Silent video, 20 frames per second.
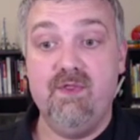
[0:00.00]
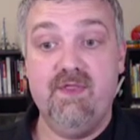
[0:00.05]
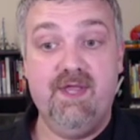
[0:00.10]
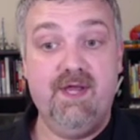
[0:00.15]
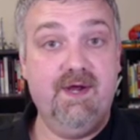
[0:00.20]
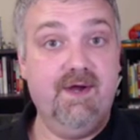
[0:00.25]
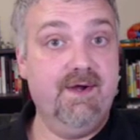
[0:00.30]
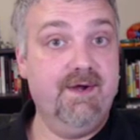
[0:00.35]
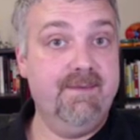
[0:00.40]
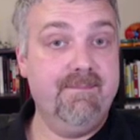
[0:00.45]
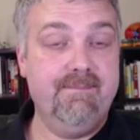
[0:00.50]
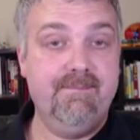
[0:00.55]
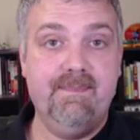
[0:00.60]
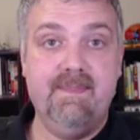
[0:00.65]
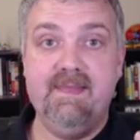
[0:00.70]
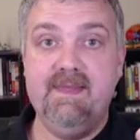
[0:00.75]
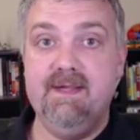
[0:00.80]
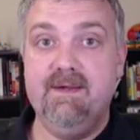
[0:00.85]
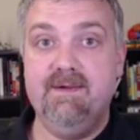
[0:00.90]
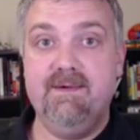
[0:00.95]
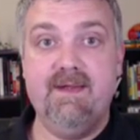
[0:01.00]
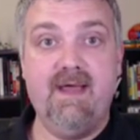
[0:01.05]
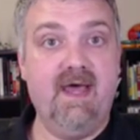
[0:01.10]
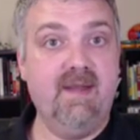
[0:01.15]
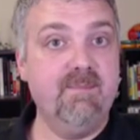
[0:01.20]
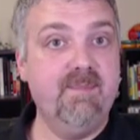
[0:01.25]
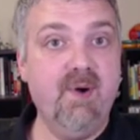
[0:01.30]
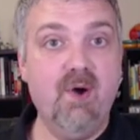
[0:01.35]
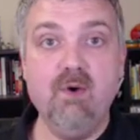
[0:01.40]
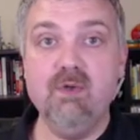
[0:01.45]
or they're
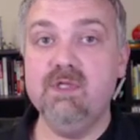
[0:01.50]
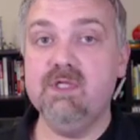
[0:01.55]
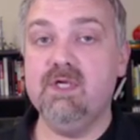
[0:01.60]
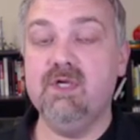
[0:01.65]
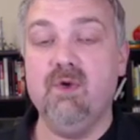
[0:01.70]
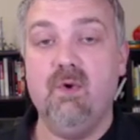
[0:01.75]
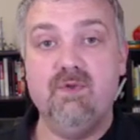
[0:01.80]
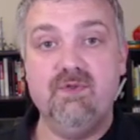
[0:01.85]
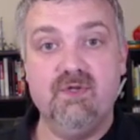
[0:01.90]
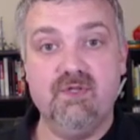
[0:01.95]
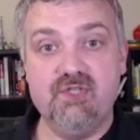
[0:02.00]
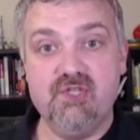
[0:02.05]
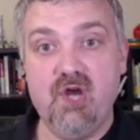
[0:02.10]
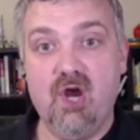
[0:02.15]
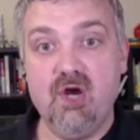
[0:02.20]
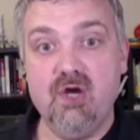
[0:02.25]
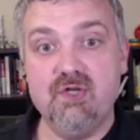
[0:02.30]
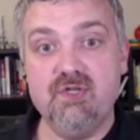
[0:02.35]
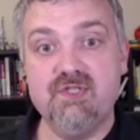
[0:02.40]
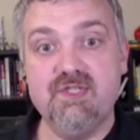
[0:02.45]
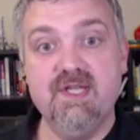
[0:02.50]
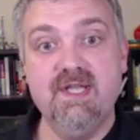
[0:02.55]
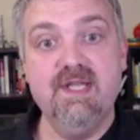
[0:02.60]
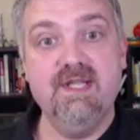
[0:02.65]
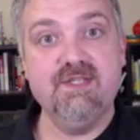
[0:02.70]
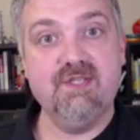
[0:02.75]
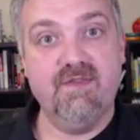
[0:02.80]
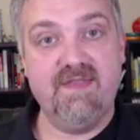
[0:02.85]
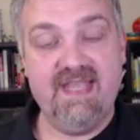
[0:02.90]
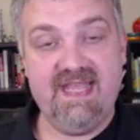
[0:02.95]
nonpolar, or they're charged,
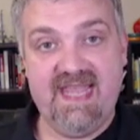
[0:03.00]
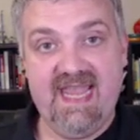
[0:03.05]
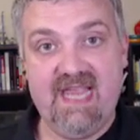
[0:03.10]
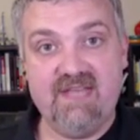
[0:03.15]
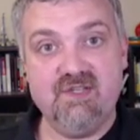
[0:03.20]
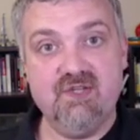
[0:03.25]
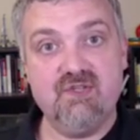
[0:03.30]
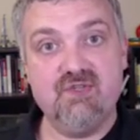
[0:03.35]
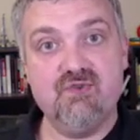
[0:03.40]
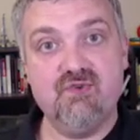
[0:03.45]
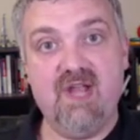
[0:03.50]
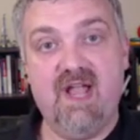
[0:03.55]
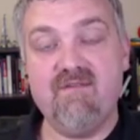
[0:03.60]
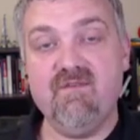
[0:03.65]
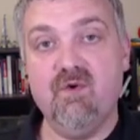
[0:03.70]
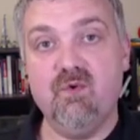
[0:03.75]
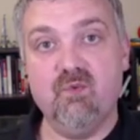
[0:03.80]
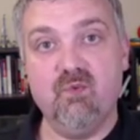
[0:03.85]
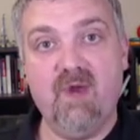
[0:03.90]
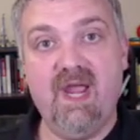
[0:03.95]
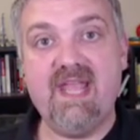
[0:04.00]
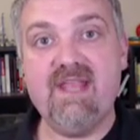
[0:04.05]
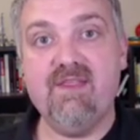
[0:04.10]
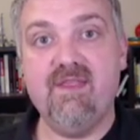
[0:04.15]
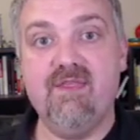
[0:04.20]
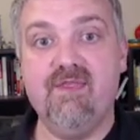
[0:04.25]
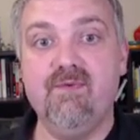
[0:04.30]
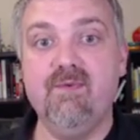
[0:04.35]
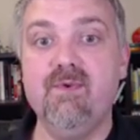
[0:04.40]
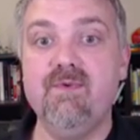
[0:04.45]
so they can't just travel
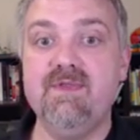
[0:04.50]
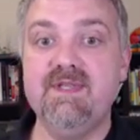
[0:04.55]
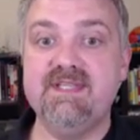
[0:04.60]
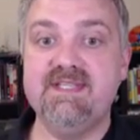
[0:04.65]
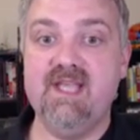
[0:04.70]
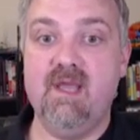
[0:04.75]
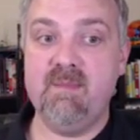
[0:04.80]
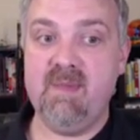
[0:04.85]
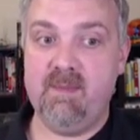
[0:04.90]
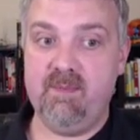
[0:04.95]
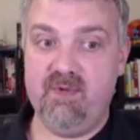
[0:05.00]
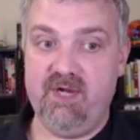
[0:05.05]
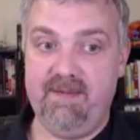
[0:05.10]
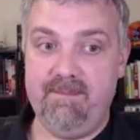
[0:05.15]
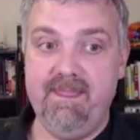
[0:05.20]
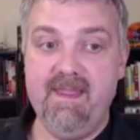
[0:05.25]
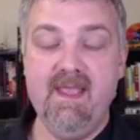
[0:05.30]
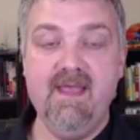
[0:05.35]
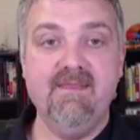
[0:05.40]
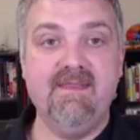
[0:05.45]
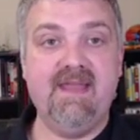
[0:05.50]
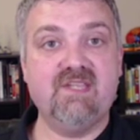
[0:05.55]
right through the cell membrane.